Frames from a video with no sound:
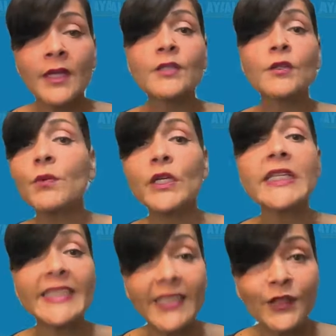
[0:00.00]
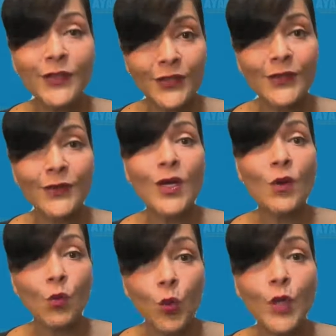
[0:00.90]
So we will continue to
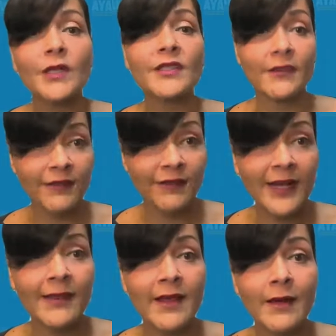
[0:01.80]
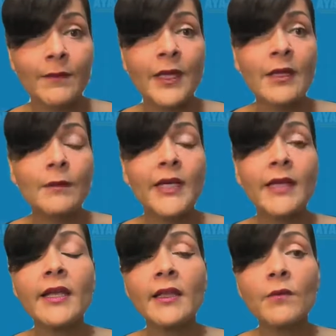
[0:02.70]
work to fund them. But I
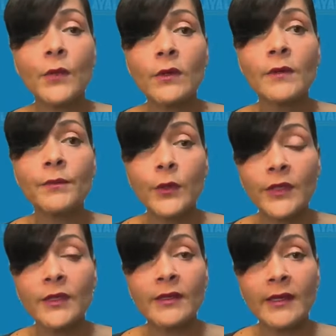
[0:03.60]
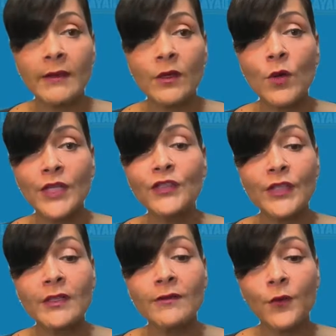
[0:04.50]
think the more important
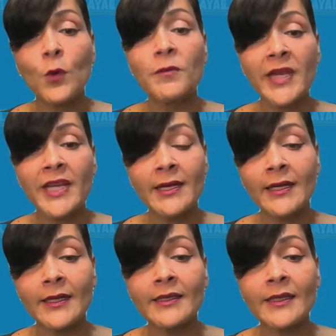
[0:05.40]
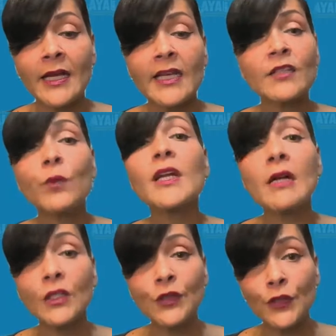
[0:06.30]
question for me is what
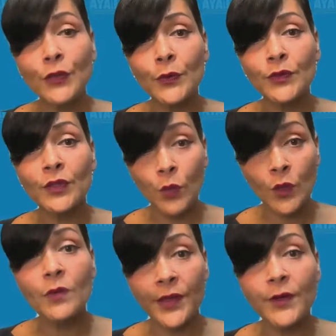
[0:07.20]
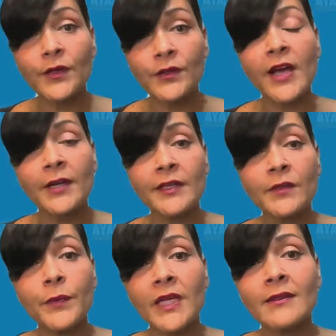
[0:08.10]
I'll do to work with those
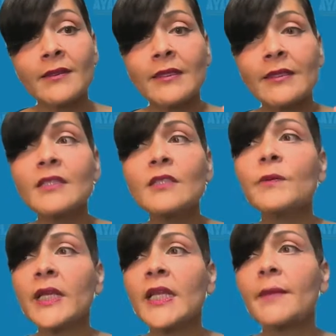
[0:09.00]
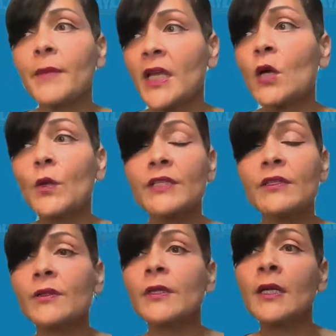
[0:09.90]
veterans, because this would be like me going
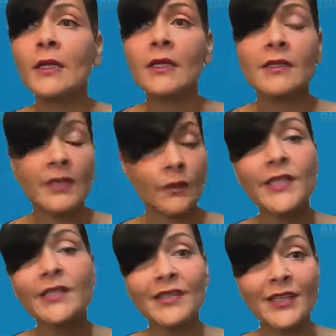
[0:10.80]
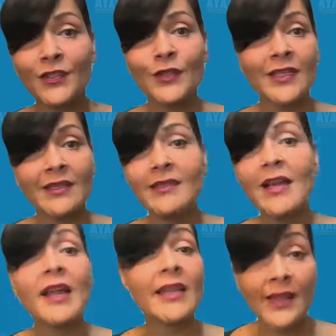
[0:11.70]
to someone's district and
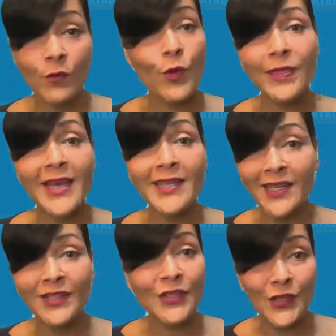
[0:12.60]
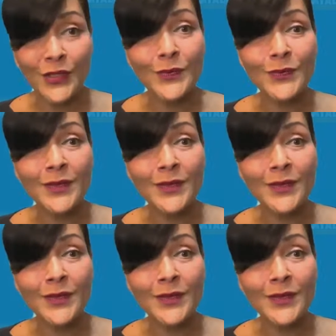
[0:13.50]
telling them what they need to do.